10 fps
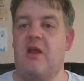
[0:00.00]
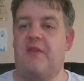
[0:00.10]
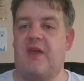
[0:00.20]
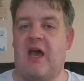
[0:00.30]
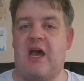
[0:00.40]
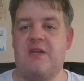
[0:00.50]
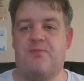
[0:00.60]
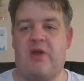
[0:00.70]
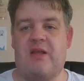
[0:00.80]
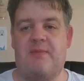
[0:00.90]
The hard,
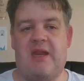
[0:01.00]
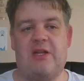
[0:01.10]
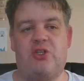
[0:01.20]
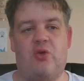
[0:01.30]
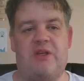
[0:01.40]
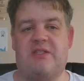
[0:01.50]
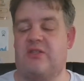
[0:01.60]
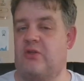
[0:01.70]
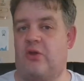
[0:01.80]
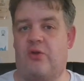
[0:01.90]
pragmatic choice is
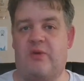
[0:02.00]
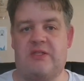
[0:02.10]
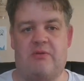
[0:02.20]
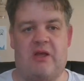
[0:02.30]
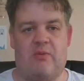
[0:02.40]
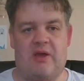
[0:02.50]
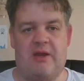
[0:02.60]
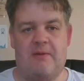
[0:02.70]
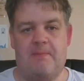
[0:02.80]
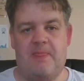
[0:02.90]
not always the right one.
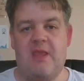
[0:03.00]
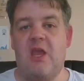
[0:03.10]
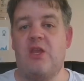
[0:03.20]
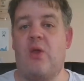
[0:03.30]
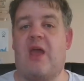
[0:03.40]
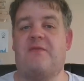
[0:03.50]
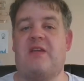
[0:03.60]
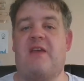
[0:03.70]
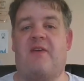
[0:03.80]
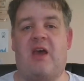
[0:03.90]
You have to
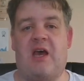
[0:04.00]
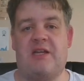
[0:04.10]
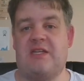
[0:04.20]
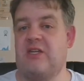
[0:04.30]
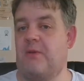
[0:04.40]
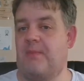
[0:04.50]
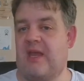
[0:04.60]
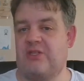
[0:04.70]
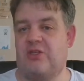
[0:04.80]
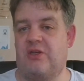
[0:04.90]
have heart and
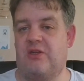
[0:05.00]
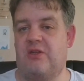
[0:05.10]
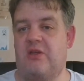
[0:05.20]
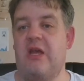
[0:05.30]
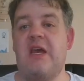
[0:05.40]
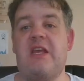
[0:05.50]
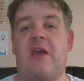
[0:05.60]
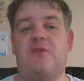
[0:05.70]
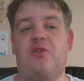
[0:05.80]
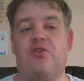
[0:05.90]
compassion. You
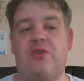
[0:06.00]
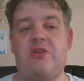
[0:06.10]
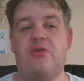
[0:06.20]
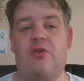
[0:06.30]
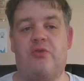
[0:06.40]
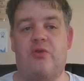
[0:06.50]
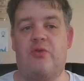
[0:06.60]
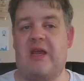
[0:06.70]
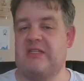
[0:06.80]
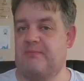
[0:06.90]
have to treat your crew
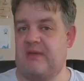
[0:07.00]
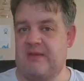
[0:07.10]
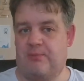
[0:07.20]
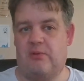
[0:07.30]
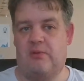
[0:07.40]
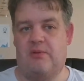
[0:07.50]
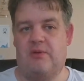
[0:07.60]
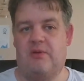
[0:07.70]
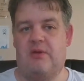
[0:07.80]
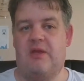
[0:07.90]
as people.
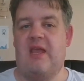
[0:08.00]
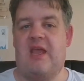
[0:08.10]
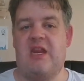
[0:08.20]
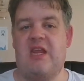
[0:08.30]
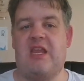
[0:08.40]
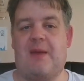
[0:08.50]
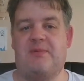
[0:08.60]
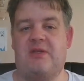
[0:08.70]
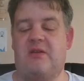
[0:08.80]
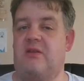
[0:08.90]
Any
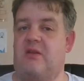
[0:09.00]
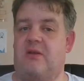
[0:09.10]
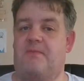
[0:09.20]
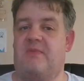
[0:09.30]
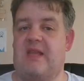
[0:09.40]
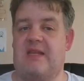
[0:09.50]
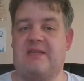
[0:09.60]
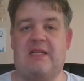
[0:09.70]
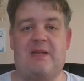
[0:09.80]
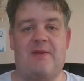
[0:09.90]
captain needs a
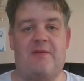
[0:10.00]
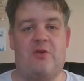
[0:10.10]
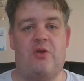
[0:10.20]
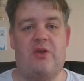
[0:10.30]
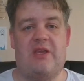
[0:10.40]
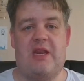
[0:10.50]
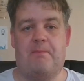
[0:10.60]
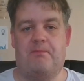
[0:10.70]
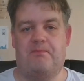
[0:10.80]
little bit of Kirk in him.